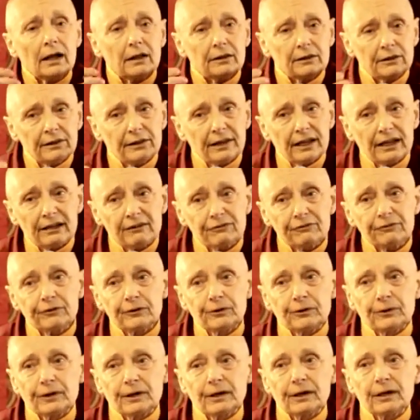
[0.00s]

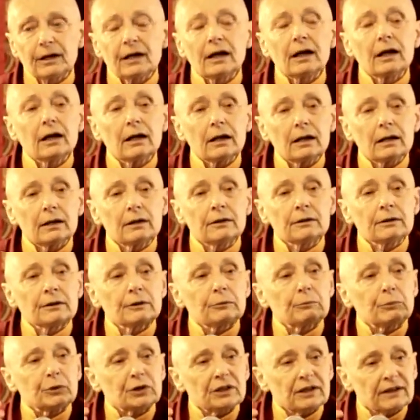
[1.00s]
therefore,
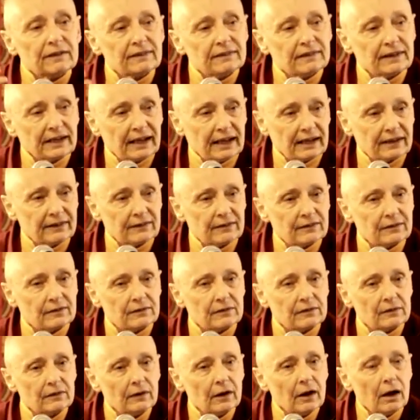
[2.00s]
the Buddhist
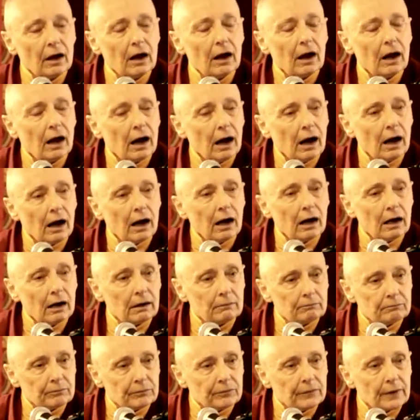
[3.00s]
texts
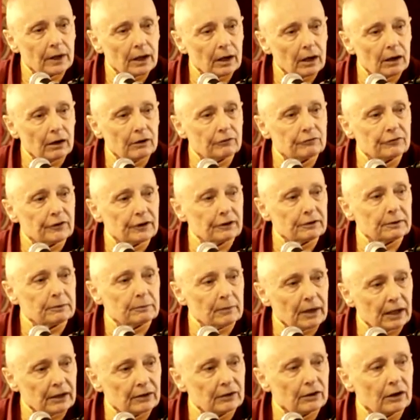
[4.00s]
are very
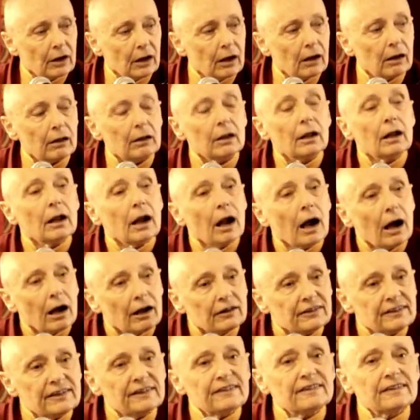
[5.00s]
much are
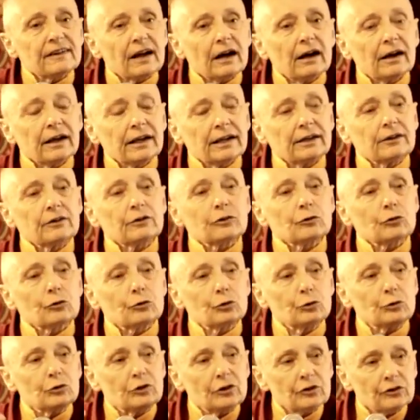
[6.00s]
designed
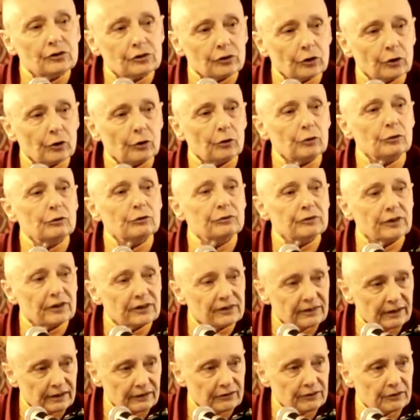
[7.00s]
to dissolve the
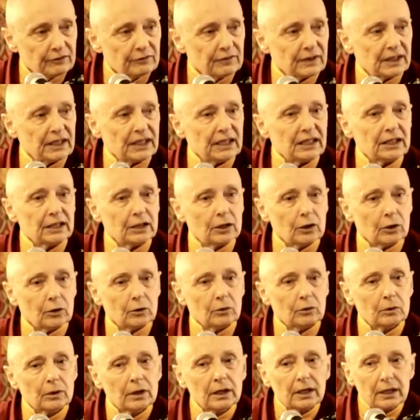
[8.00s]
sense of an
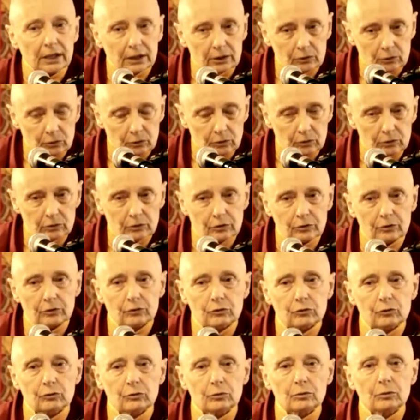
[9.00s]
ego in order
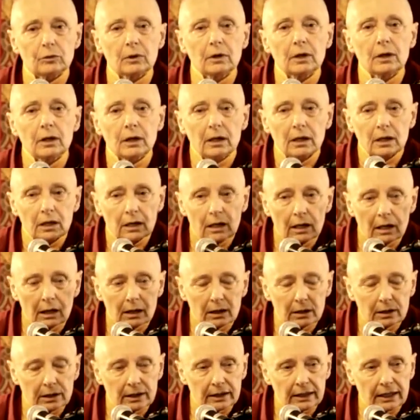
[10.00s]
to
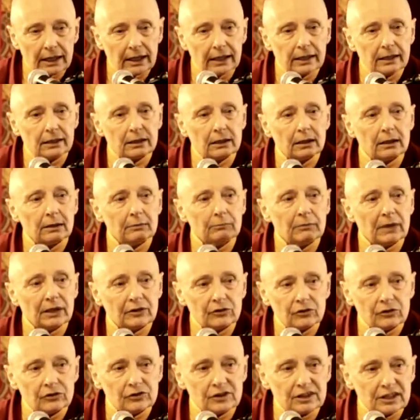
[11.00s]
gain a
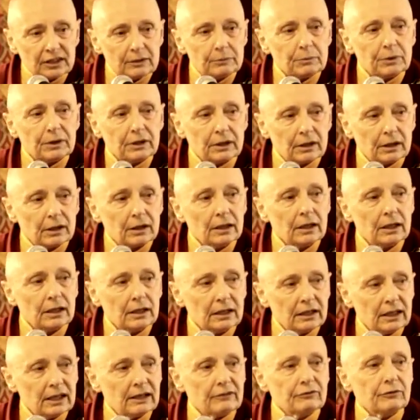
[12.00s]
much deeper
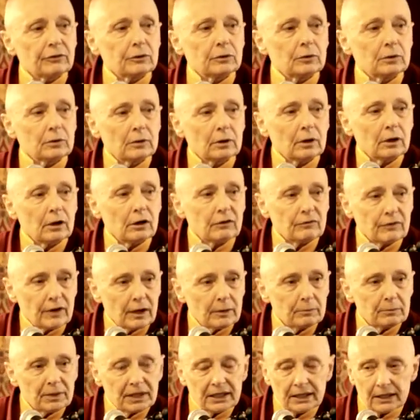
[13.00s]
level of
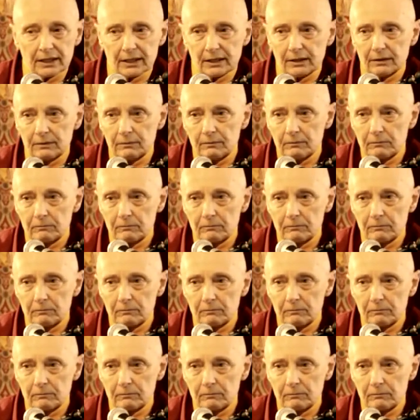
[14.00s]
our being.